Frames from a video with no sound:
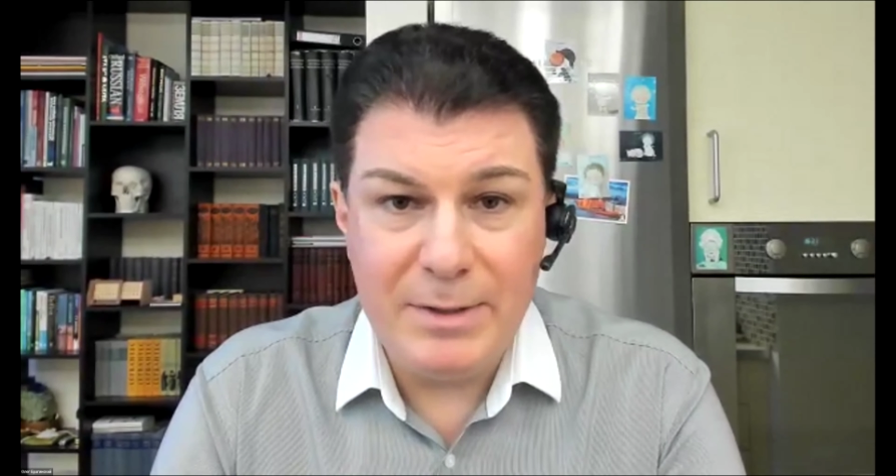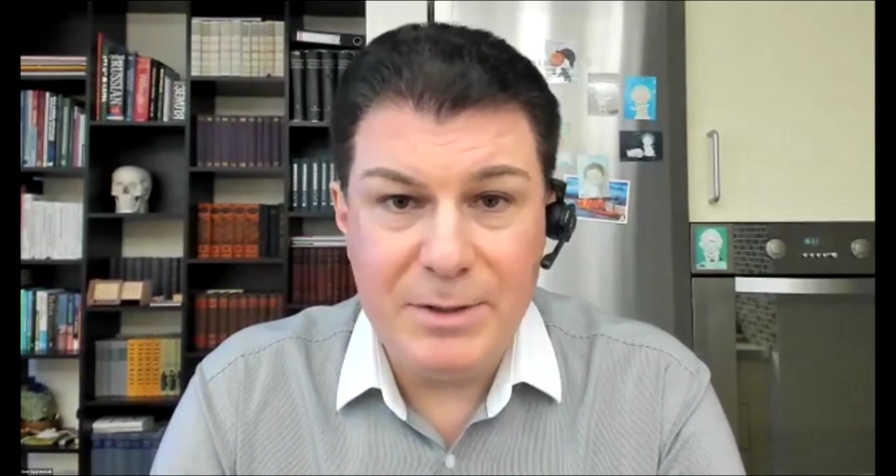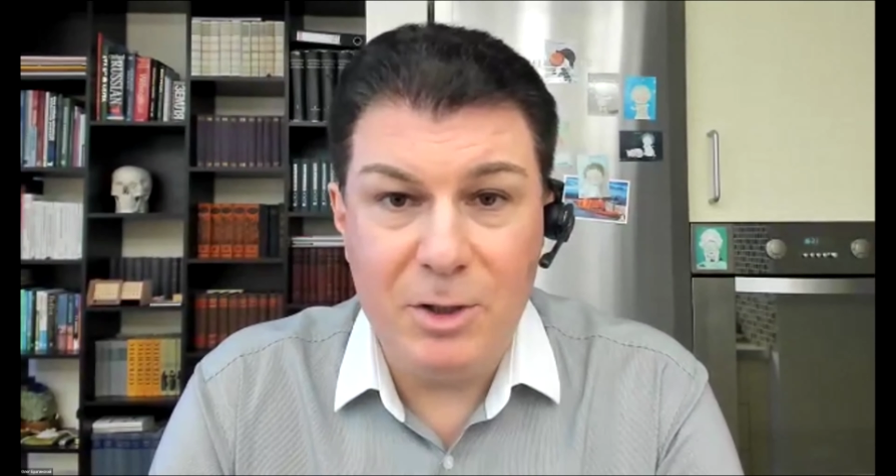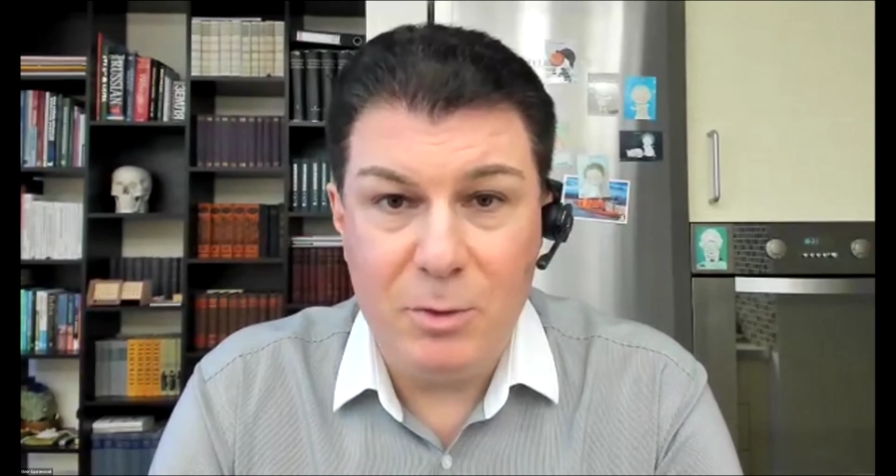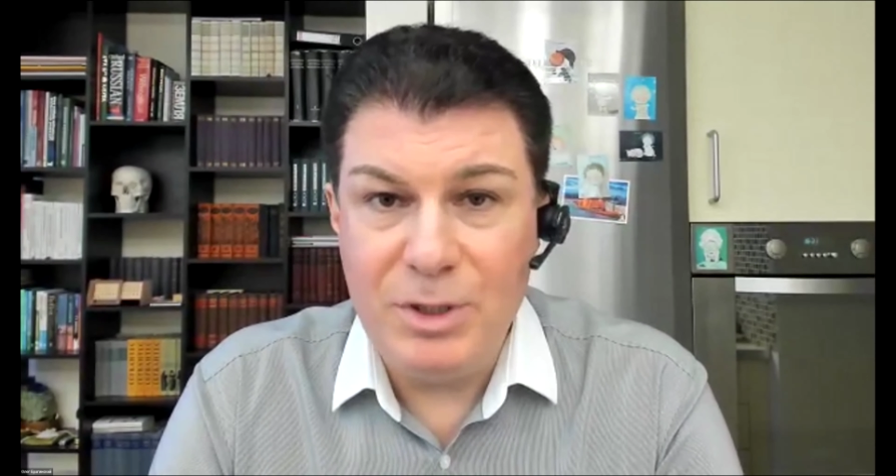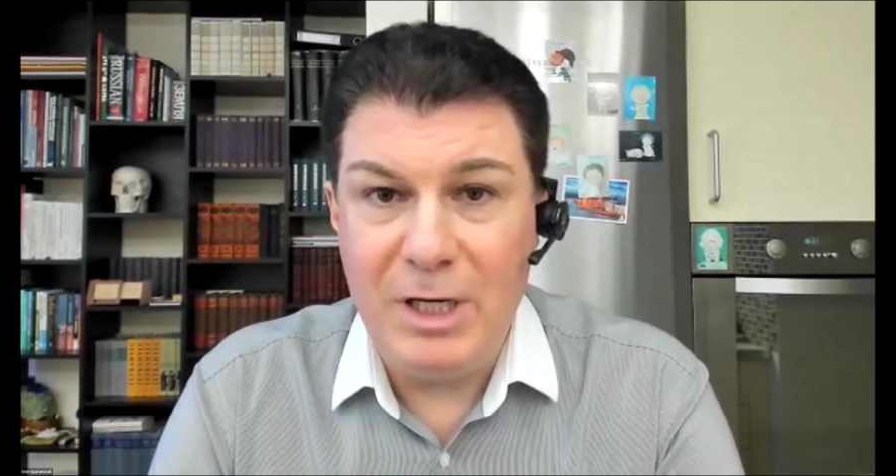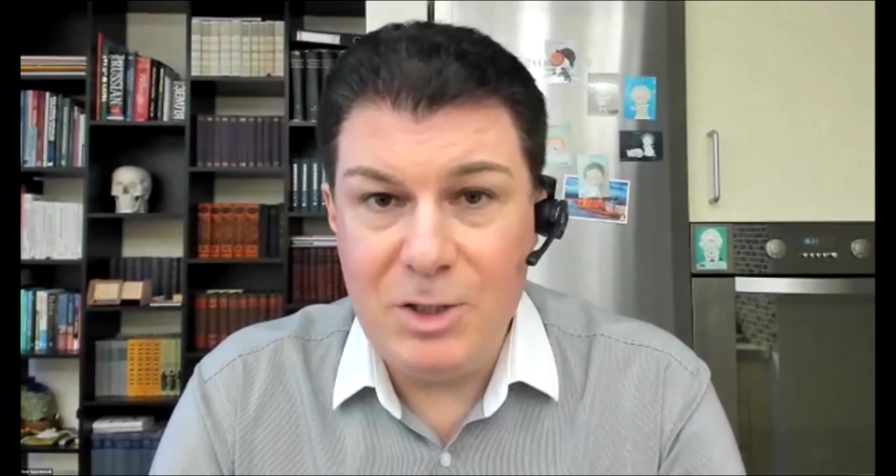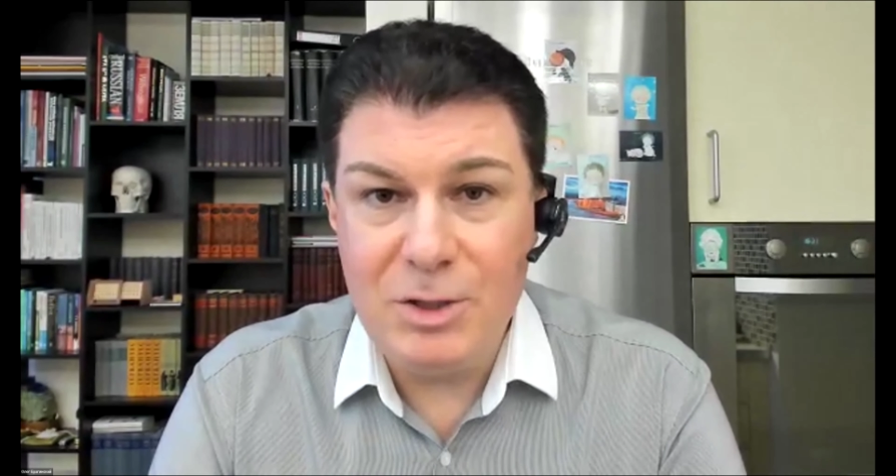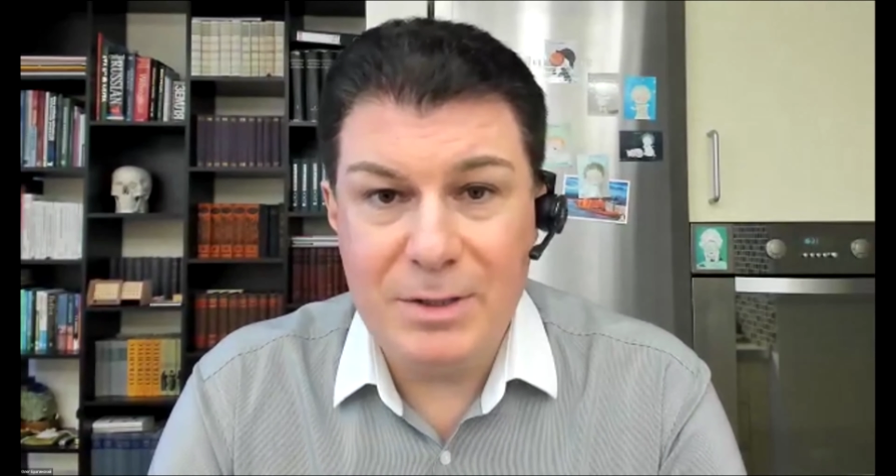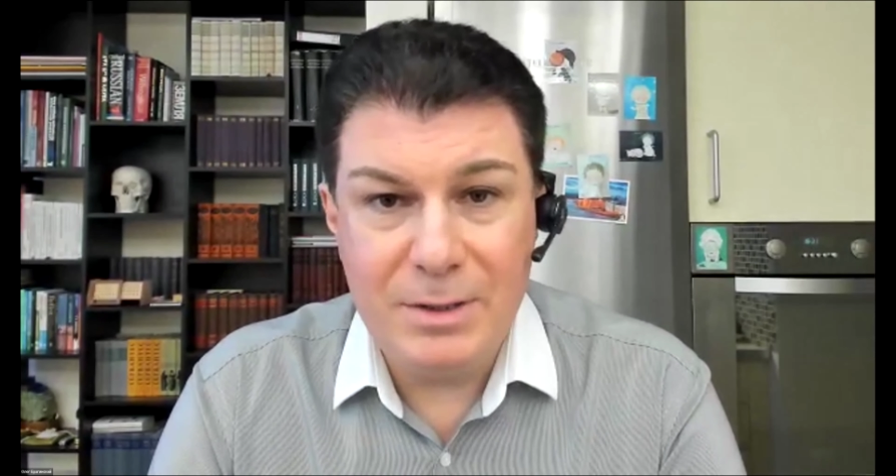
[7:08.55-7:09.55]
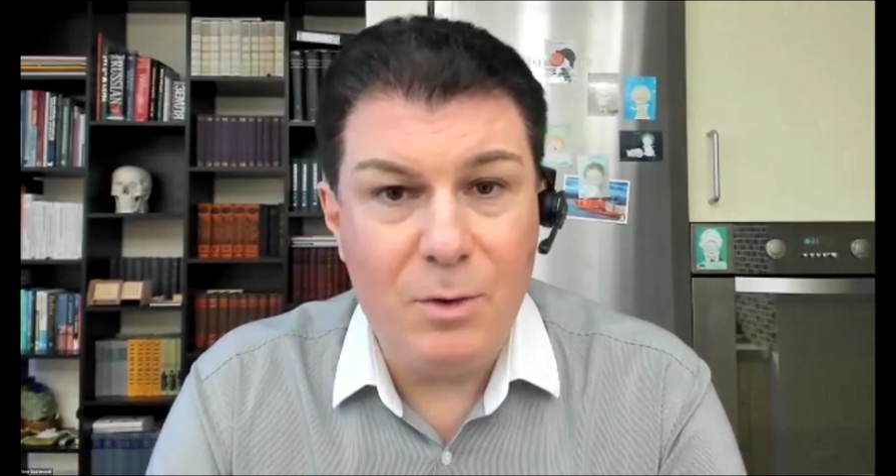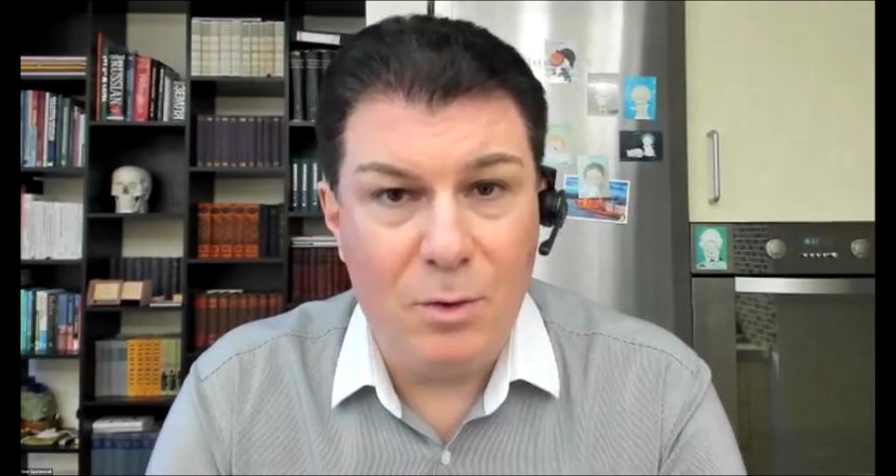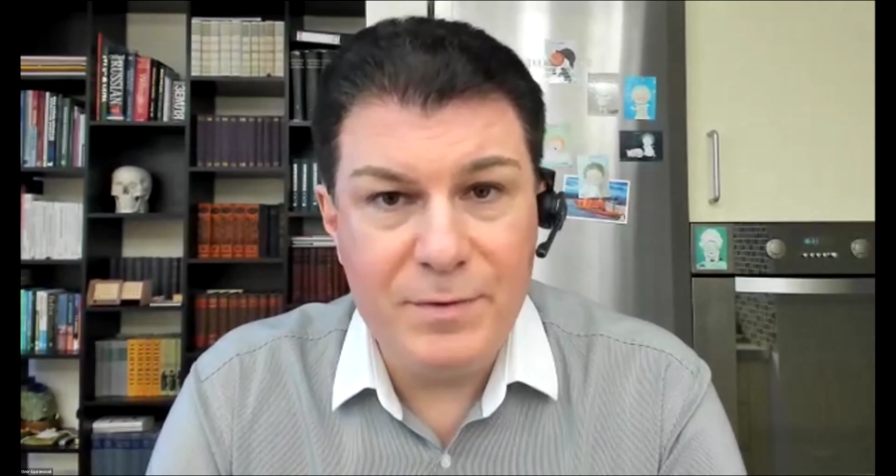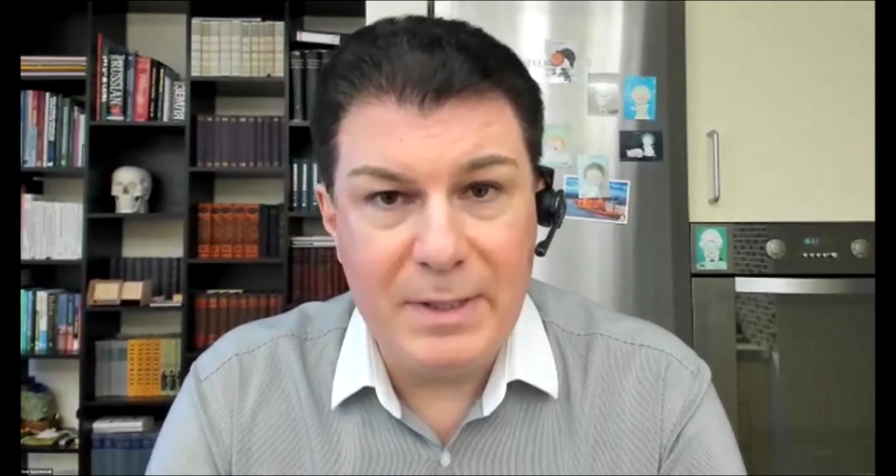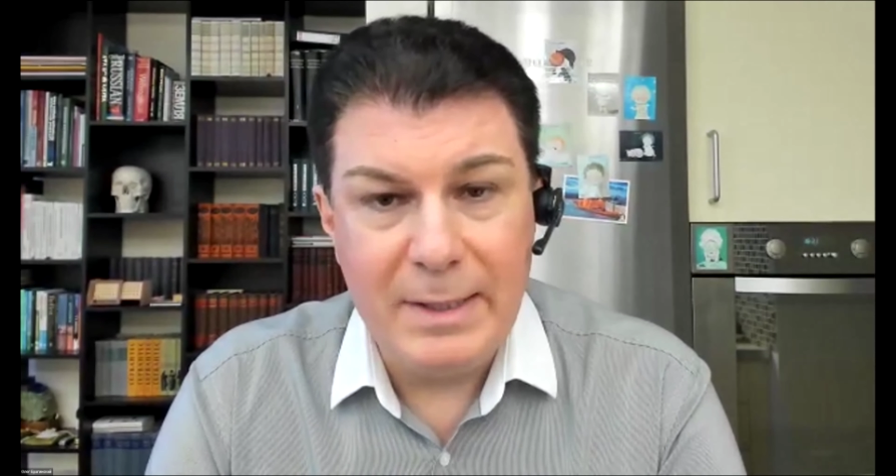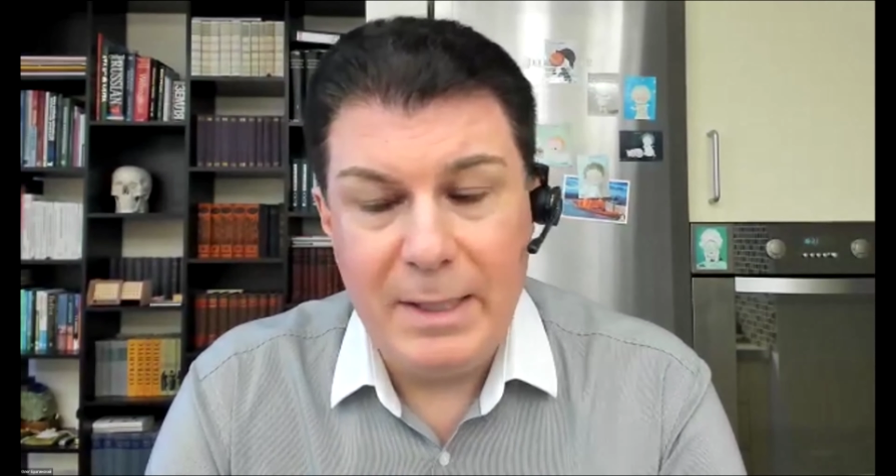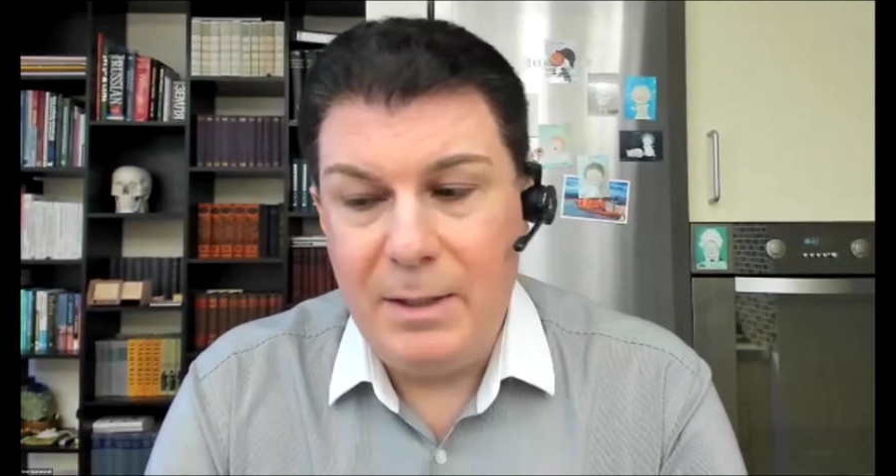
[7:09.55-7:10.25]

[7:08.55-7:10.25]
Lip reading: security agency of the